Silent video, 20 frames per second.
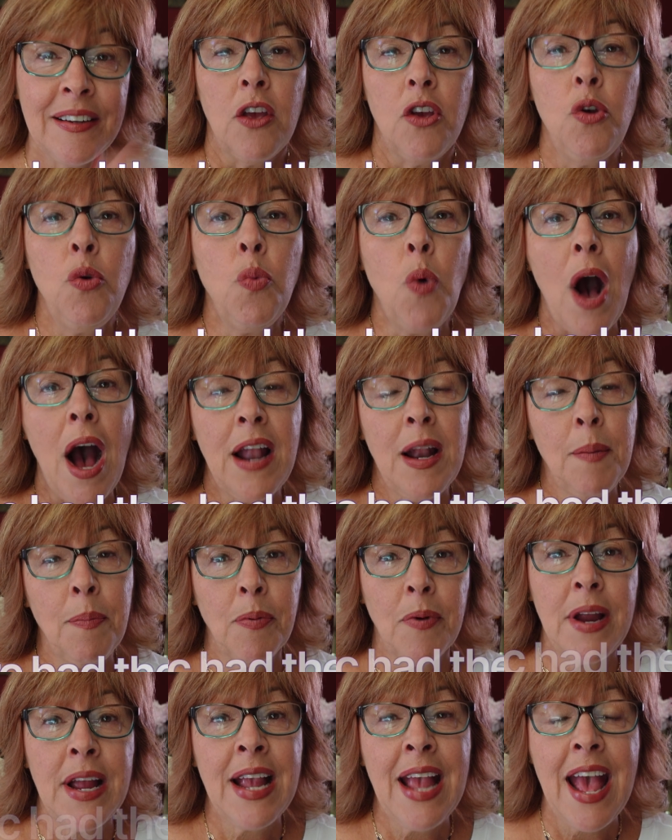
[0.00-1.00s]
You want to
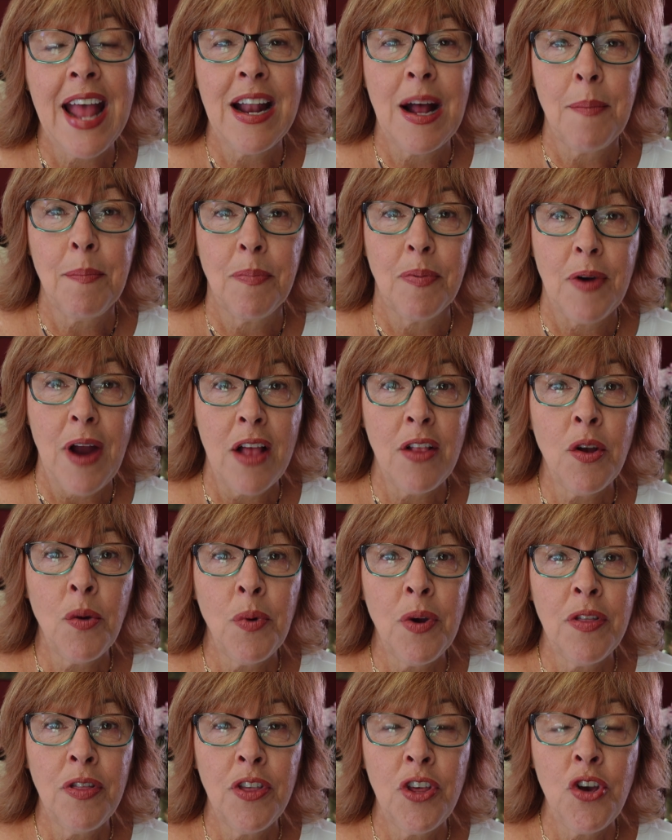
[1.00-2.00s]
bring an umbrella
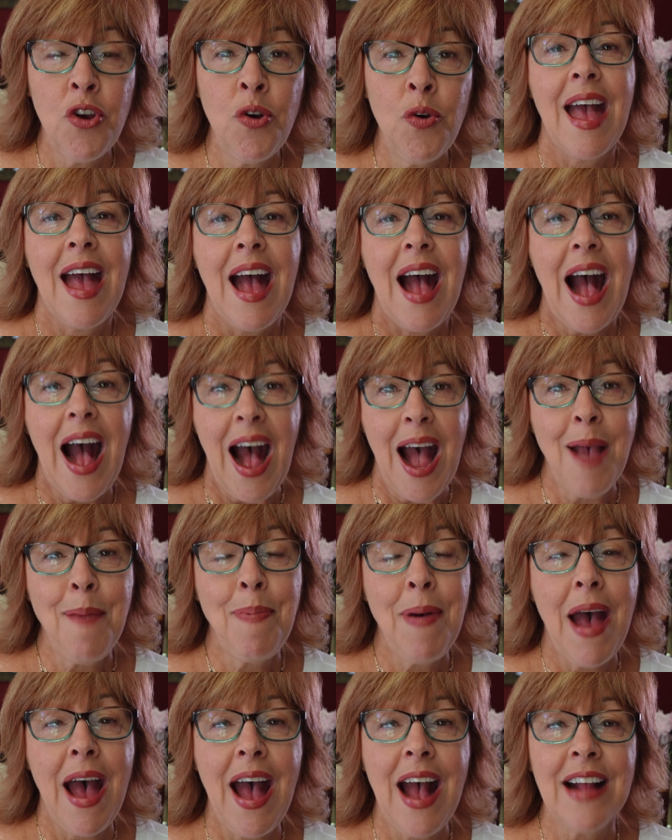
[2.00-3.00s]
with you. I
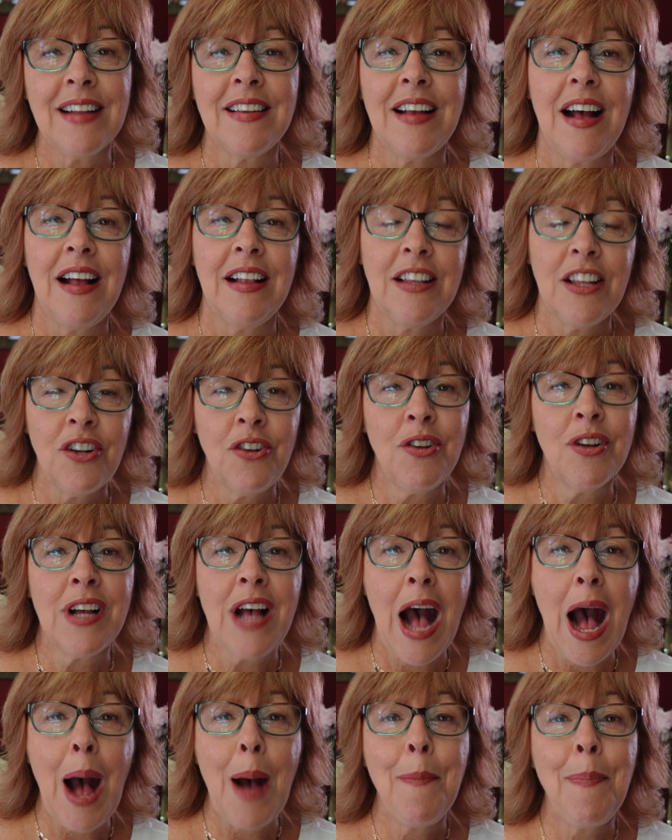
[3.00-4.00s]
packed a little
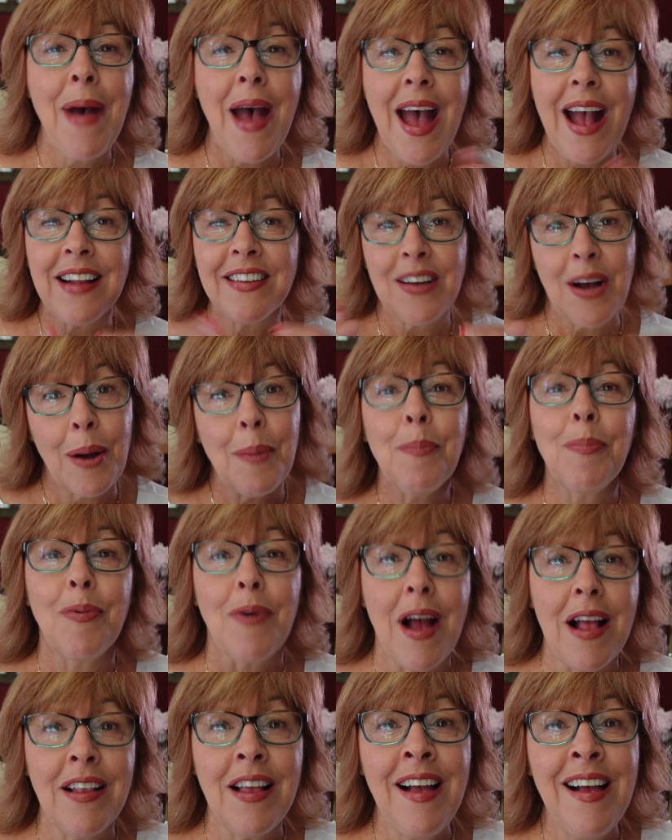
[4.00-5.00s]
compact
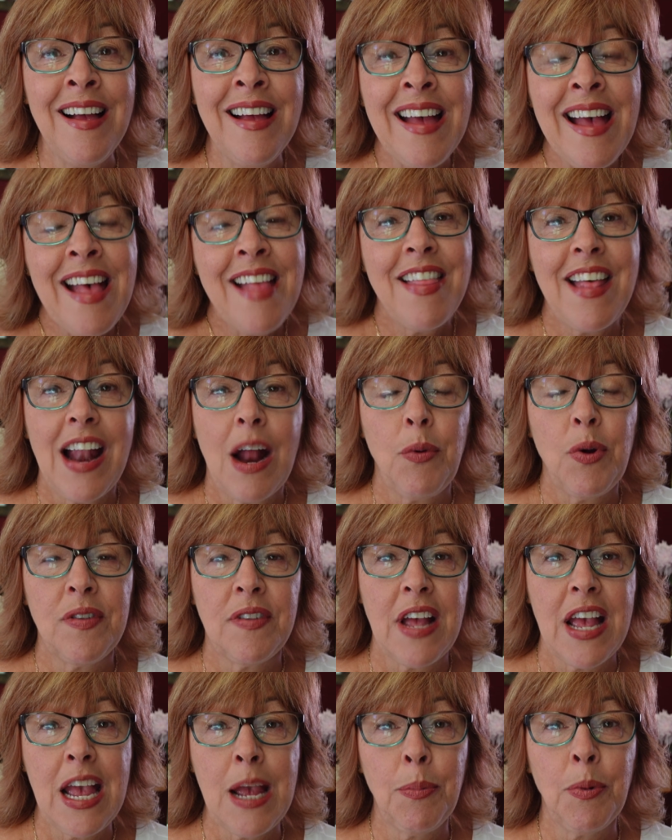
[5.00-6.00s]
umbrella that I was
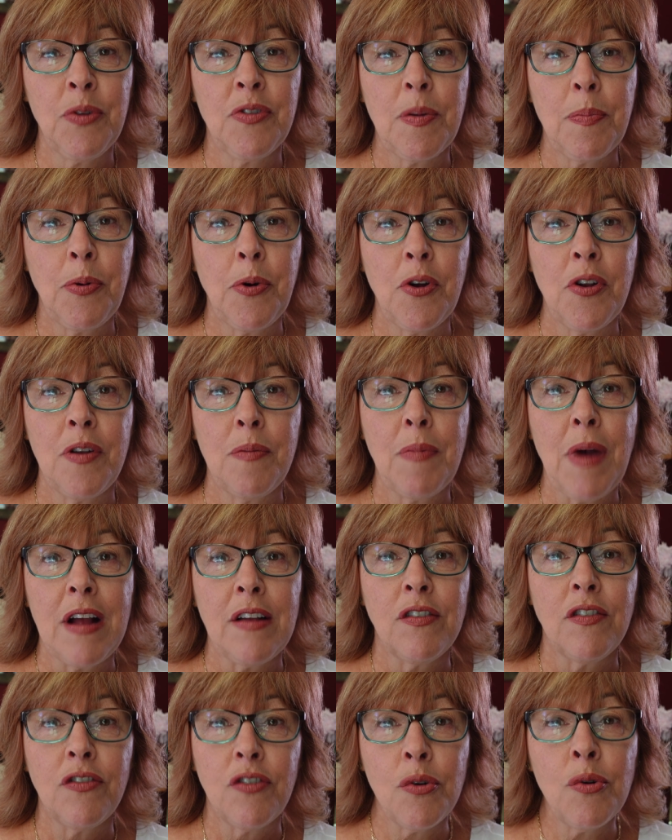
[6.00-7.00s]
able to put in my
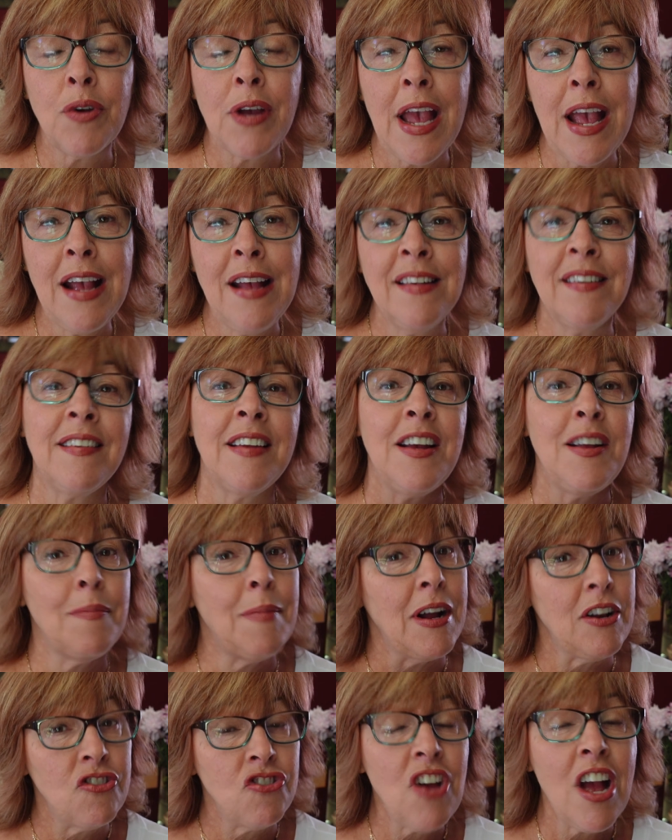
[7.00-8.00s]
suitcase in
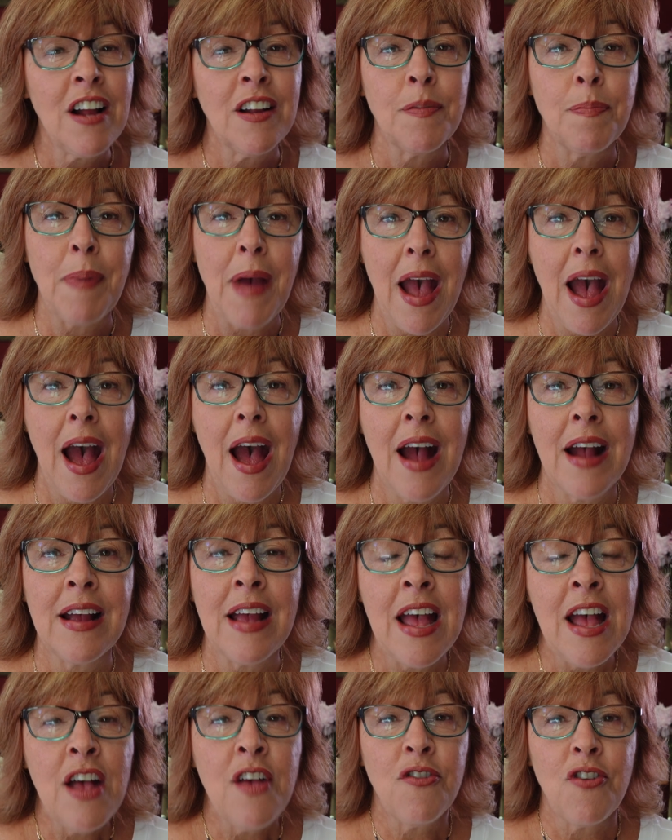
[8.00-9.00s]
my checked bag
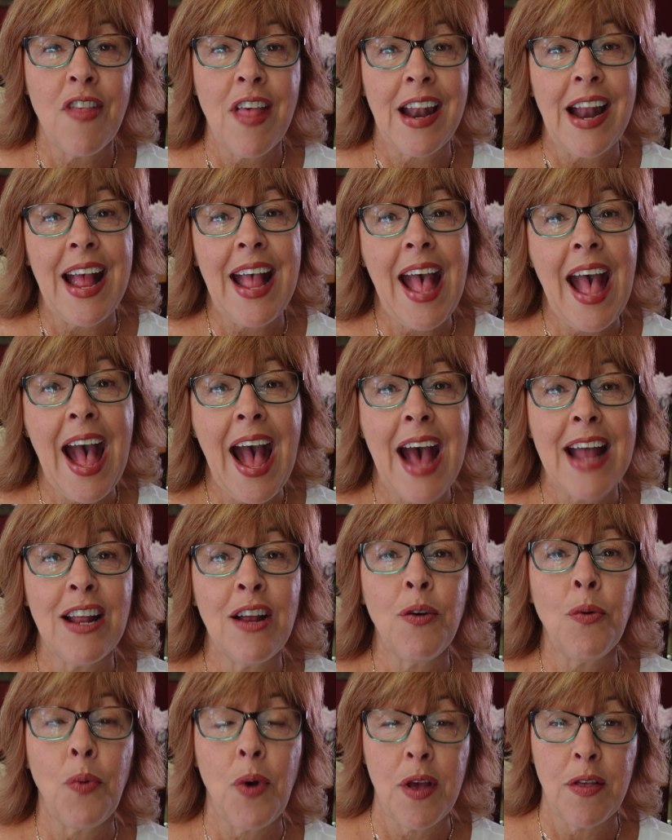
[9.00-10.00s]
so that I had
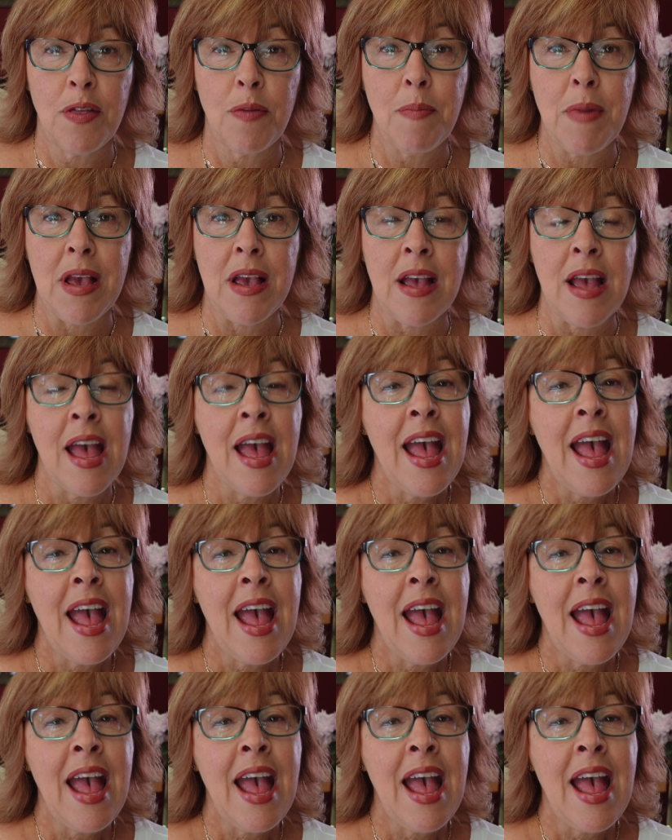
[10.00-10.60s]
it with me.